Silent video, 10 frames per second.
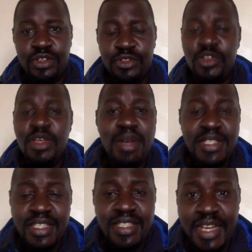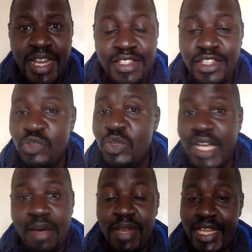So the Manchester analysis will
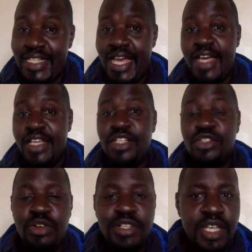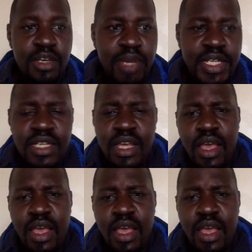come later in its own segment.